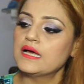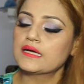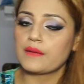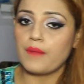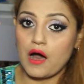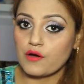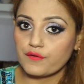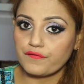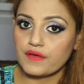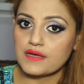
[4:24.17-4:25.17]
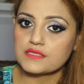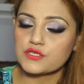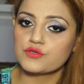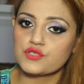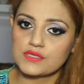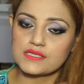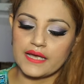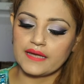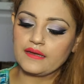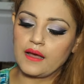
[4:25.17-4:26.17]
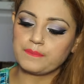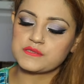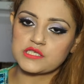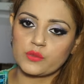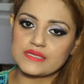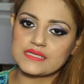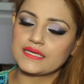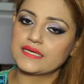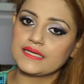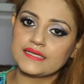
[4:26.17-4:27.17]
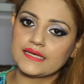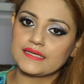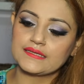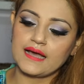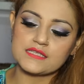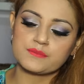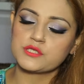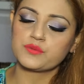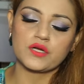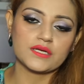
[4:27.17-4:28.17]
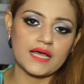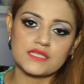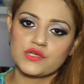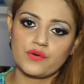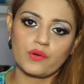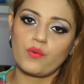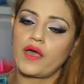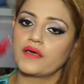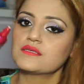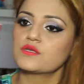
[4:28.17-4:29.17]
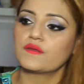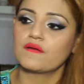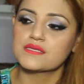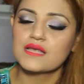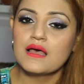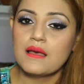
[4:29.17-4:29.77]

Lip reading: come out of it. You just end up squeezing it and getting as much product as you require, so there is